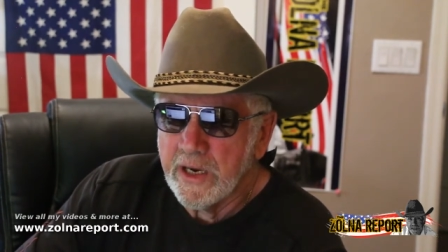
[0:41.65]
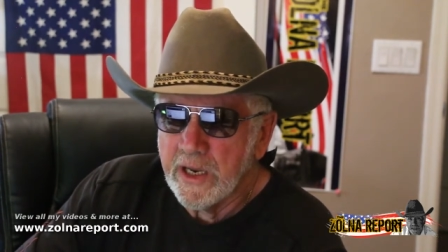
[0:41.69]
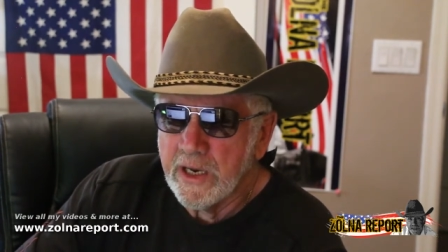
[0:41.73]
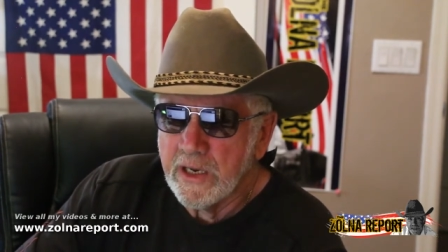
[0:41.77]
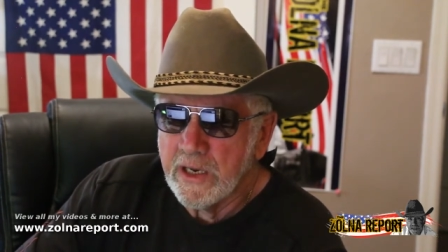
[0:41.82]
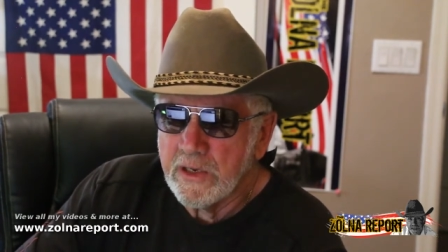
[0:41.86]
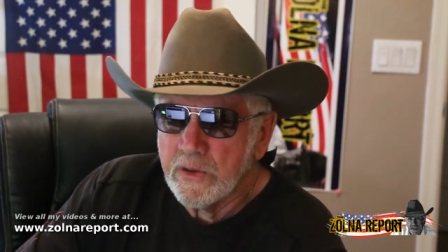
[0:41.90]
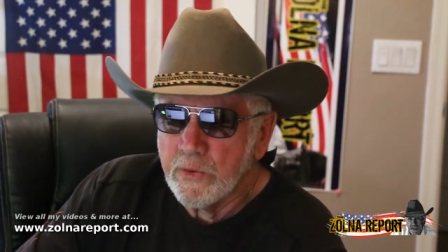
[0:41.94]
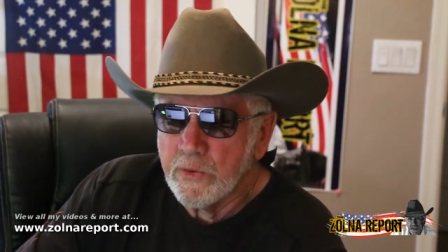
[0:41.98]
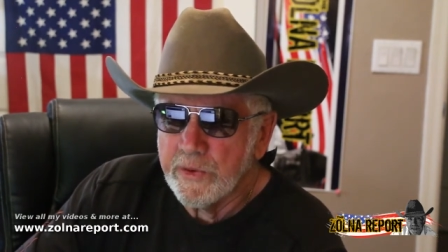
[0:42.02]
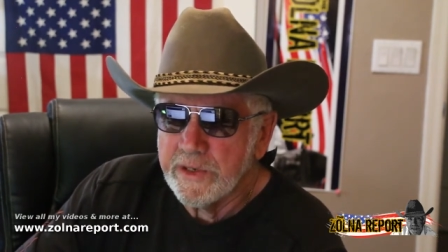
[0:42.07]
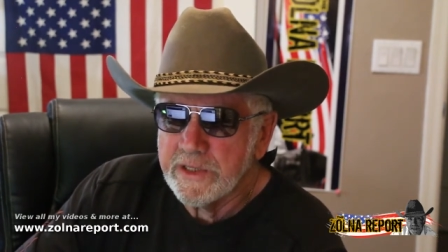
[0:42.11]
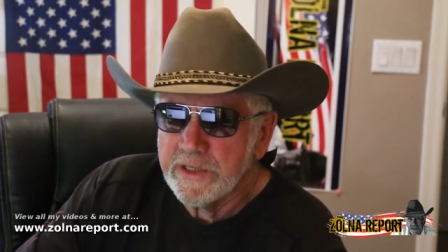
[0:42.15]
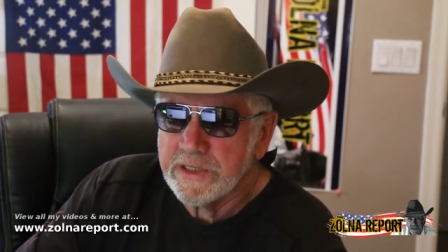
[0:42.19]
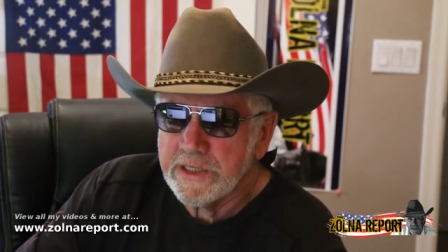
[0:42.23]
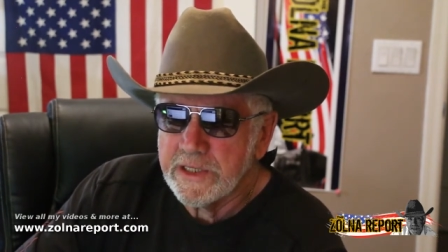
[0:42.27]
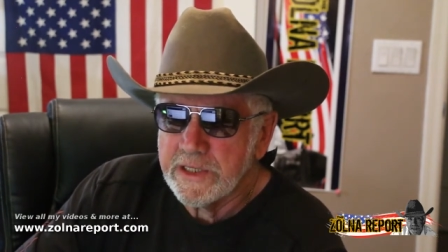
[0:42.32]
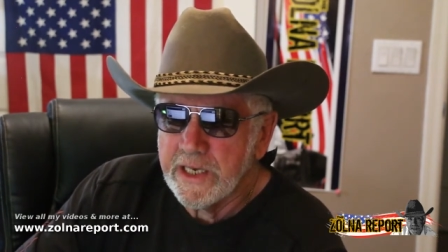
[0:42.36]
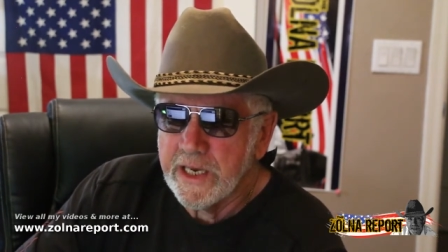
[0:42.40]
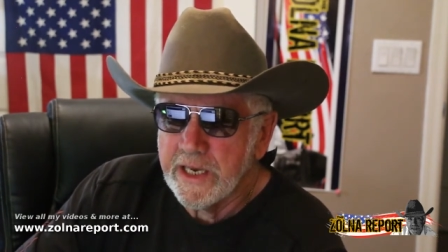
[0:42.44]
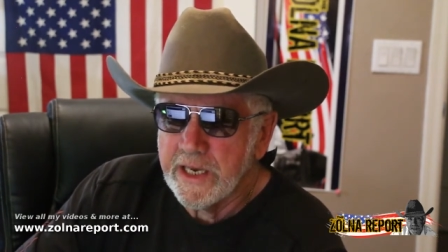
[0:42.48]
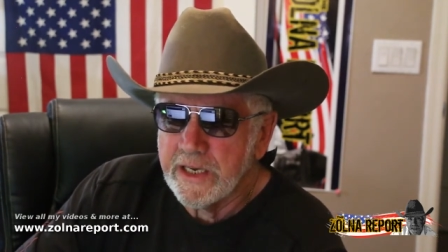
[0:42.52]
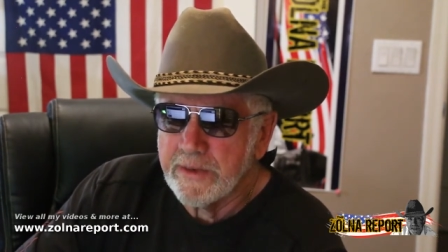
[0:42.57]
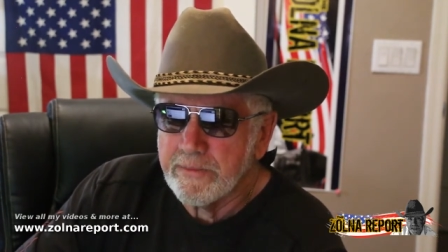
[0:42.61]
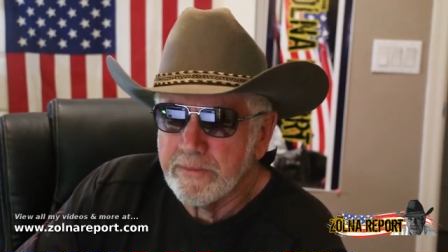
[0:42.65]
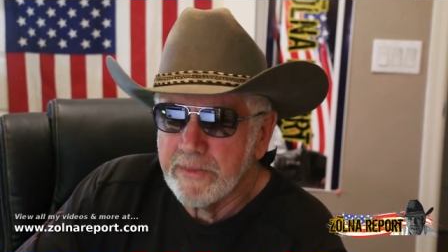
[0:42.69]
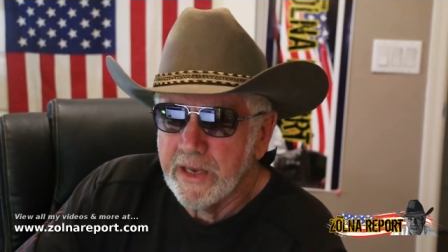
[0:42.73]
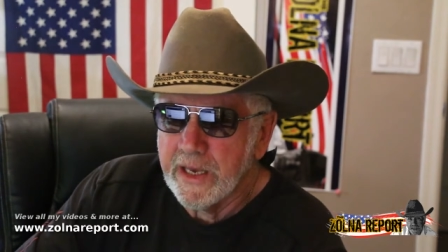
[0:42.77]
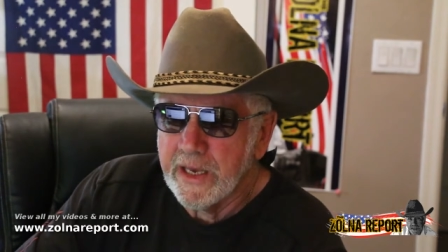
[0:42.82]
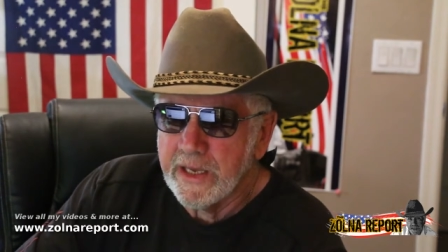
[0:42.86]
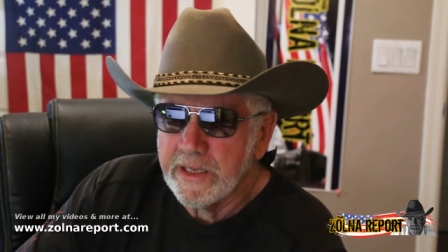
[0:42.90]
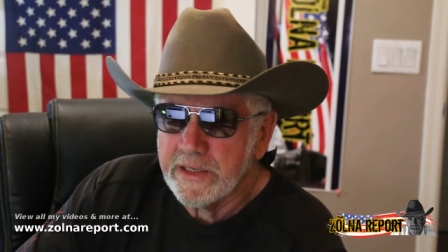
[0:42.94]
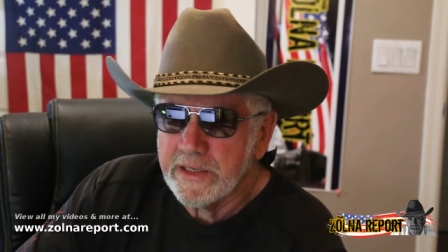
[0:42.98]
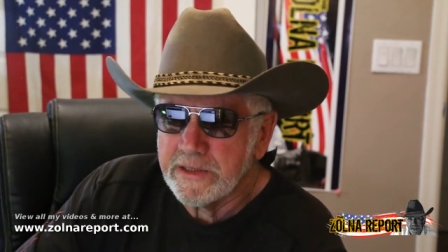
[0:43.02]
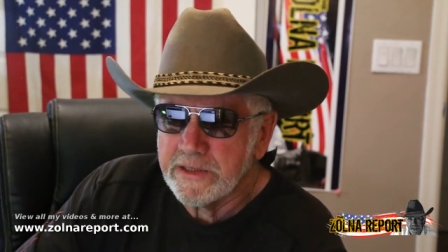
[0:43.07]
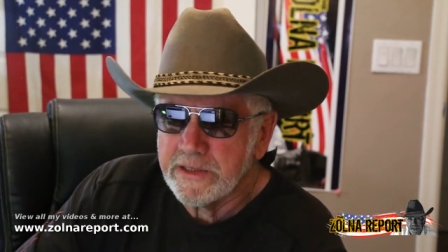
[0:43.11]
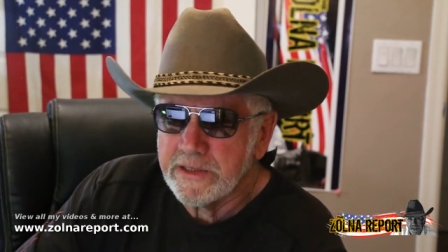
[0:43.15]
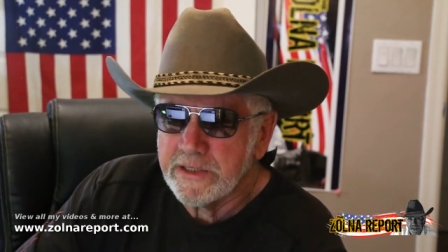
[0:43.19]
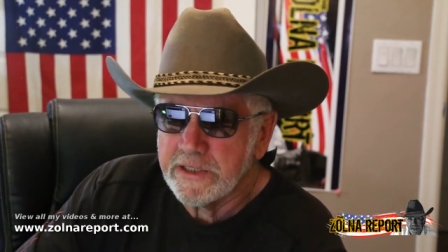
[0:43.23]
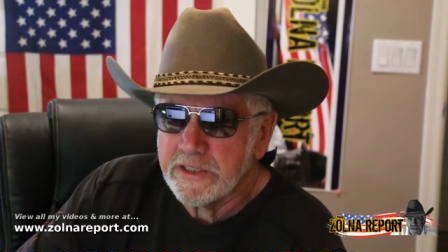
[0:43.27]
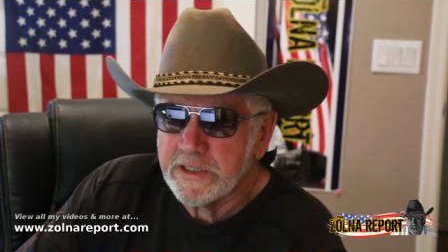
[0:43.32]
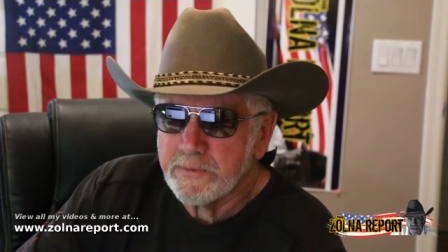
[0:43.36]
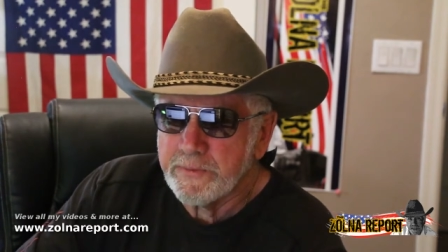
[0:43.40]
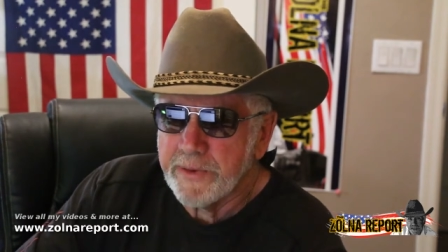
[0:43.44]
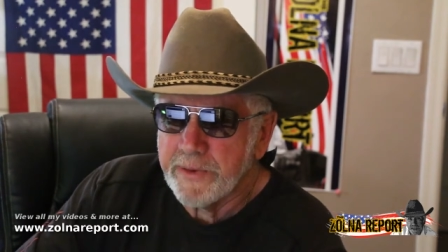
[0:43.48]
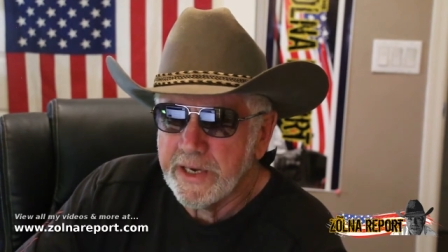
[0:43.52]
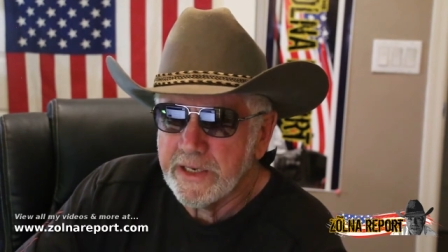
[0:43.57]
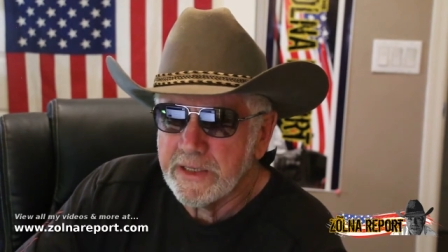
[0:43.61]
a Louisiana man
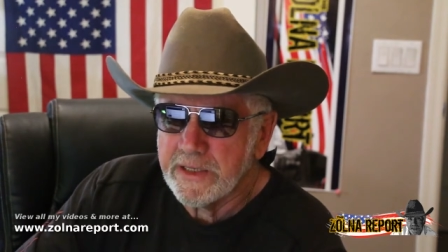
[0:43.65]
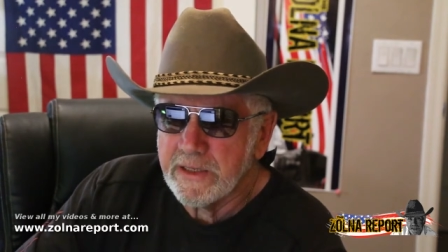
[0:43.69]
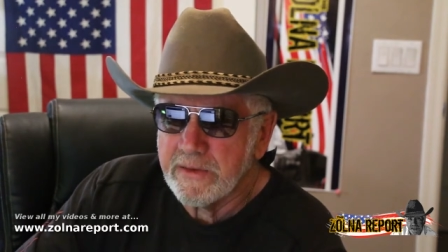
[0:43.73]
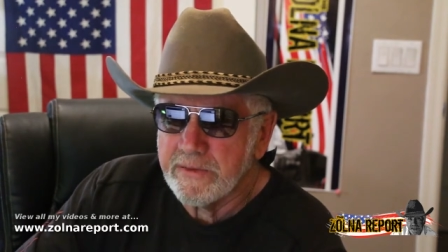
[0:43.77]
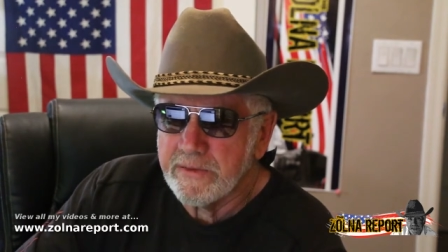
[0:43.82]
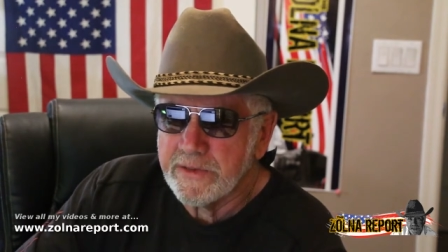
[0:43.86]
suspected